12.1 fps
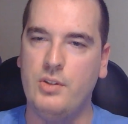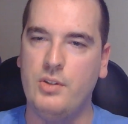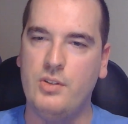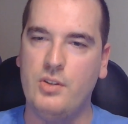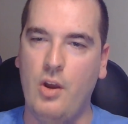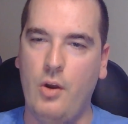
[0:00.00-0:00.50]

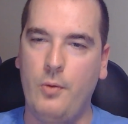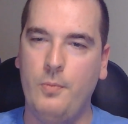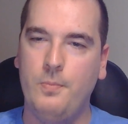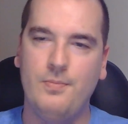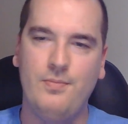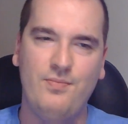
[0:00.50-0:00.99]
So
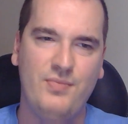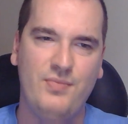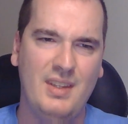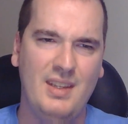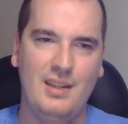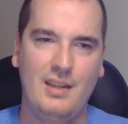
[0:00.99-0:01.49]

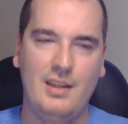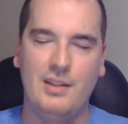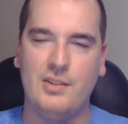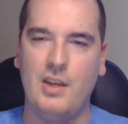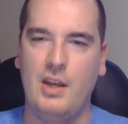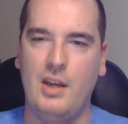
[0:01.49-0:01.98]

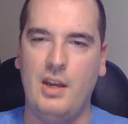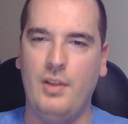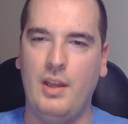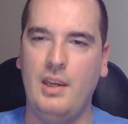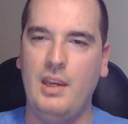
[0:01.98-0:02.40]
it's kind of like,